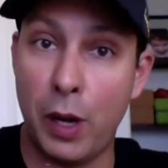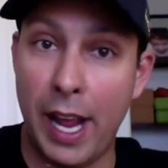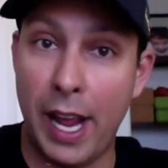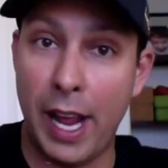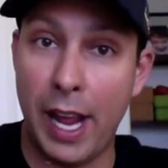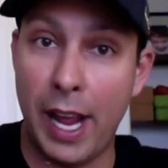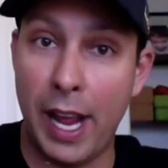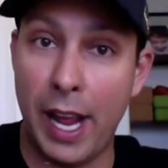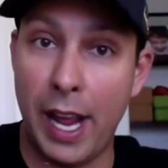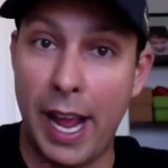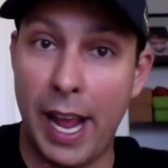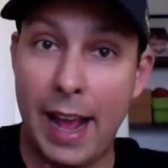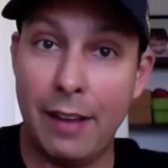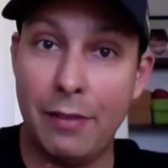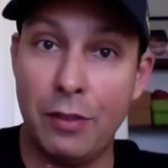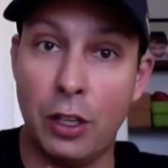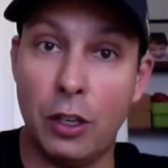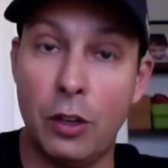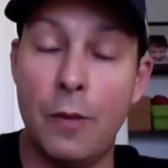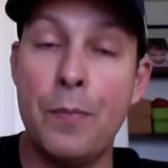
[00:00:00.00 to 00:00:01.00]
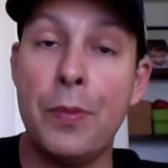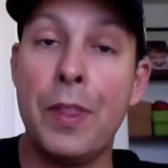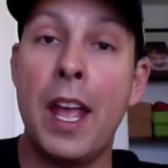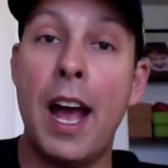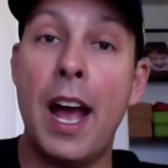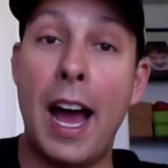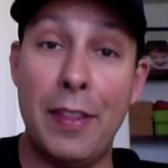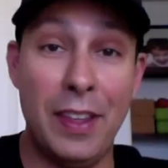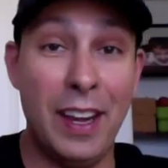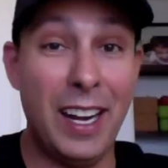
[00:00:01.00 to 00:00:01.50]
have you,
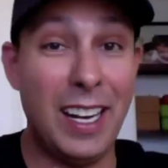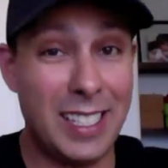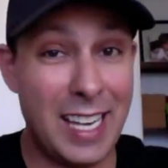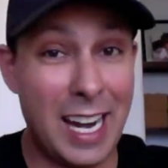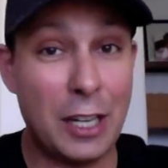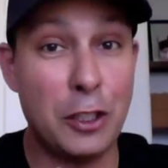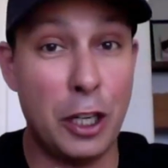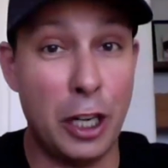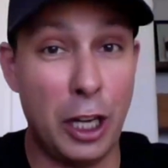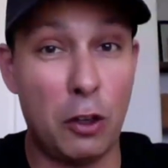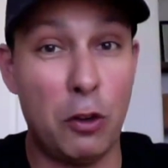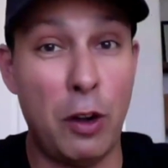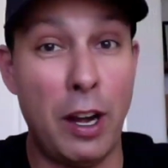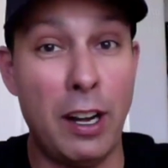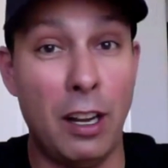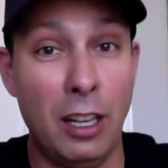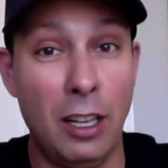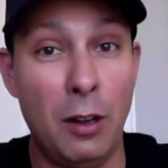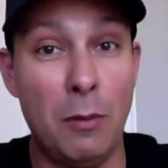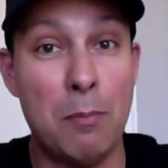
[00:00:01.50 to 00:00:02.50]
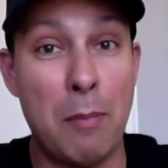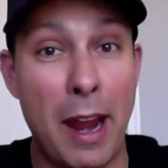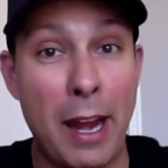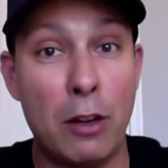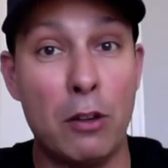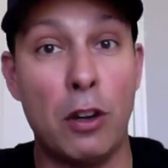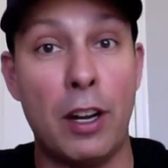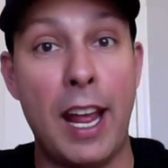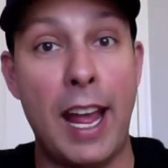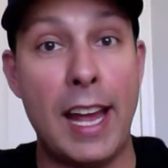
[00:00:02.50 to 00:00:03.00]
I think it's actually going to create a little
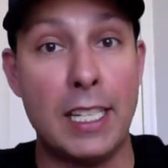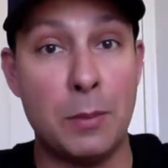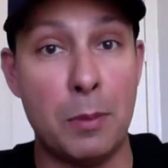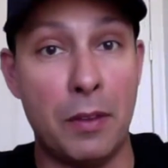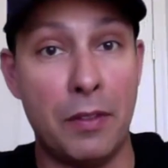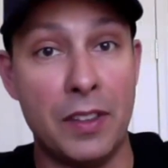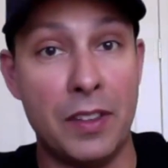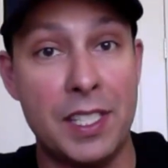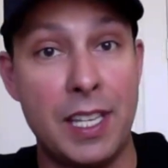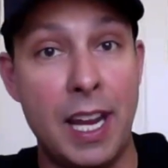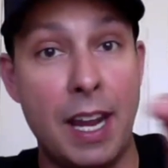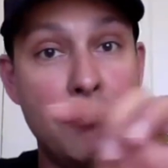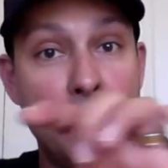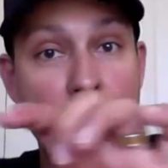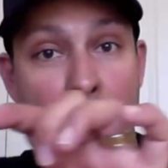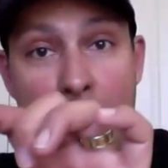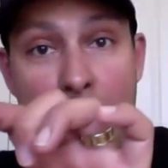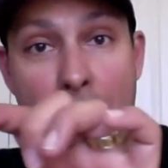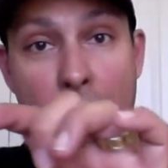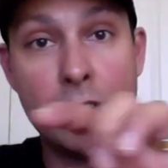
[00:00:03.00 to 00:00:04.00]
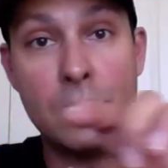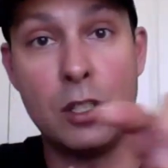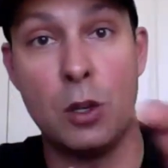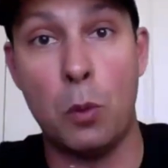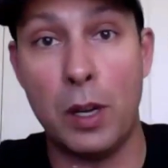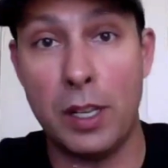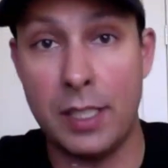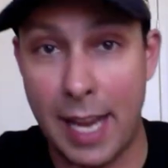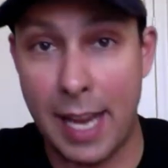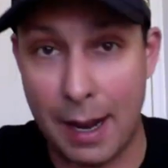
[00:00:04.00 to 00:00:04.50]
microcosm of a safety net. So what
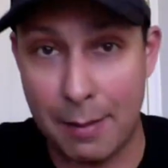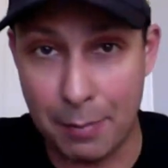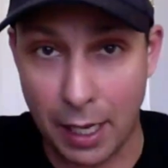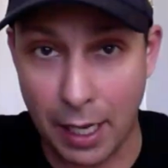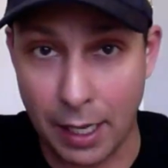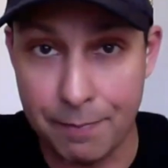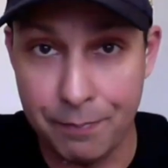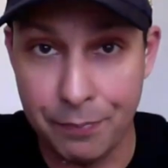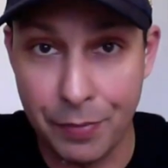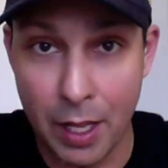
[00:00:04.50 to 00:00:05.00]
does that mean?